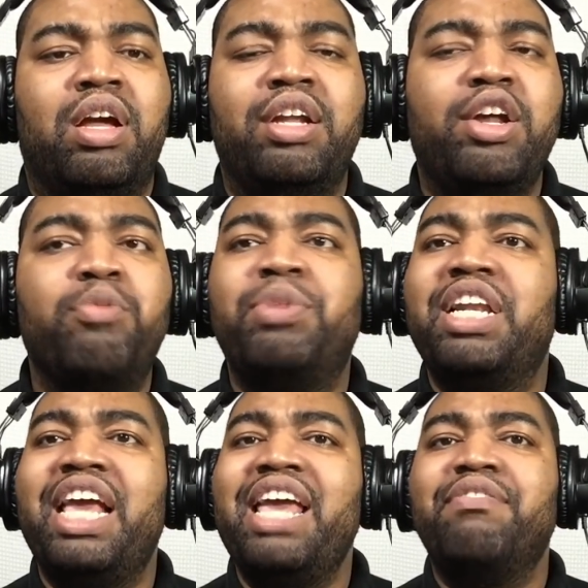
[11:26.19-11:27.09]
I don't
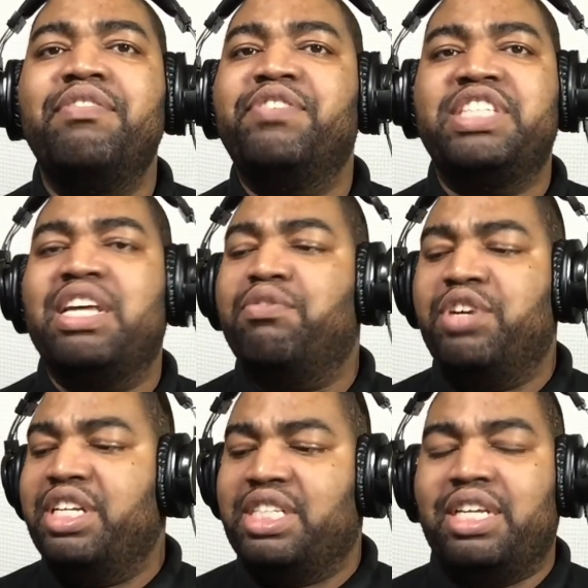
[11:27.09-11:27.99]
believe it for some
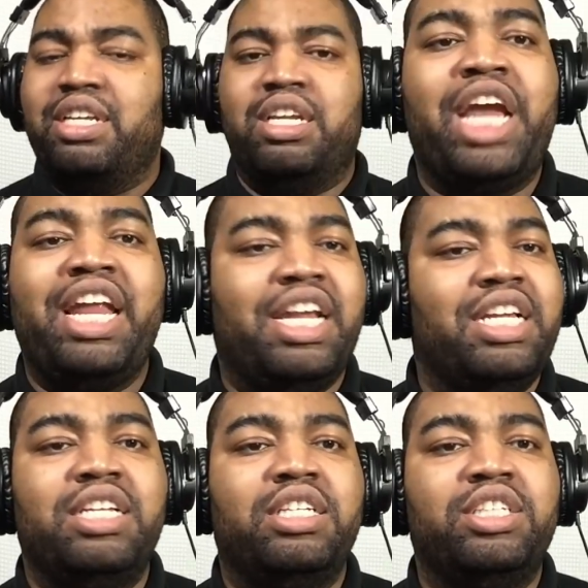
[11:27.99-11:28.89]
reason.
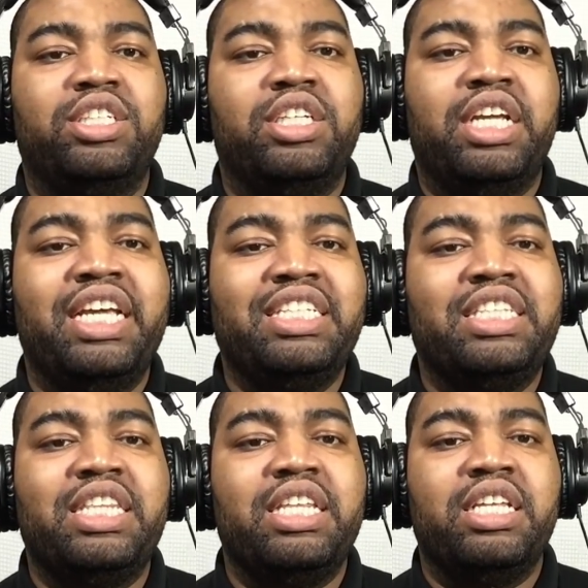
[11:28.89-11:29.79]
Damn.
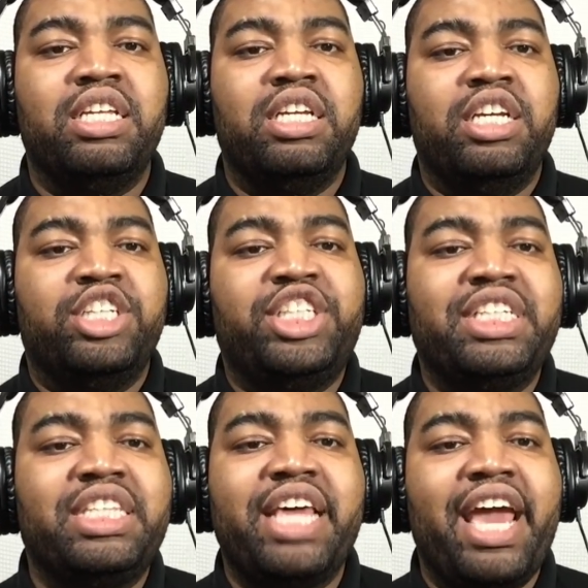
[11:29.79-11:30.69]
He's,
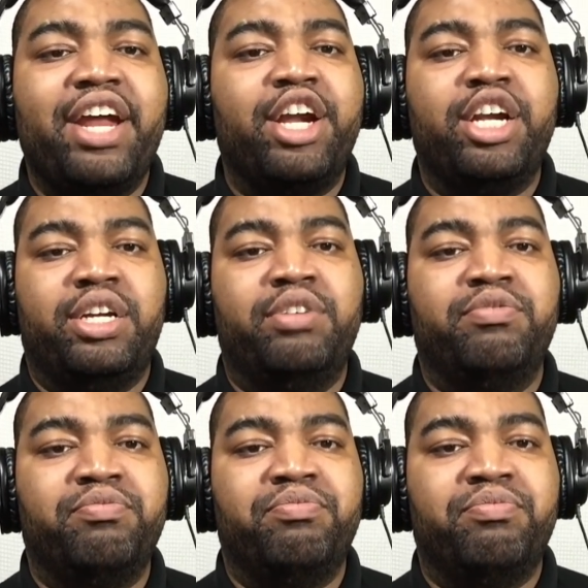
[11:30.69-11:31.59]
she's there. Killed her!